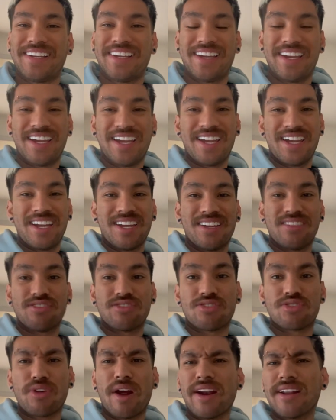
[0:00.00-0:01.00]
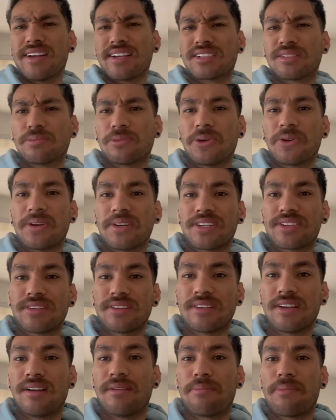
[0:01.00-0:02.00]
and try to explore
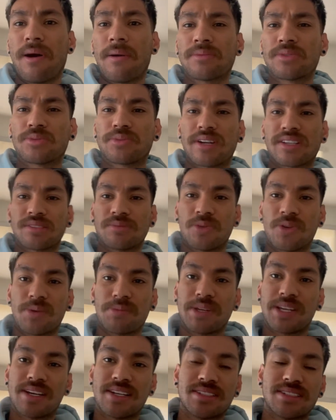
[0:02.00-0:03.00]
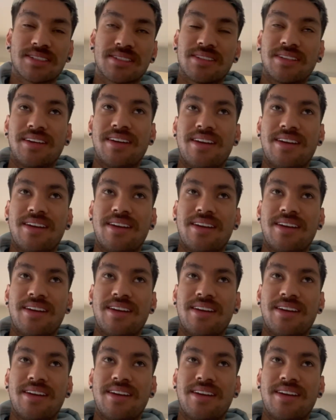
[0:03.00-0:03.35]
Palm Springs more because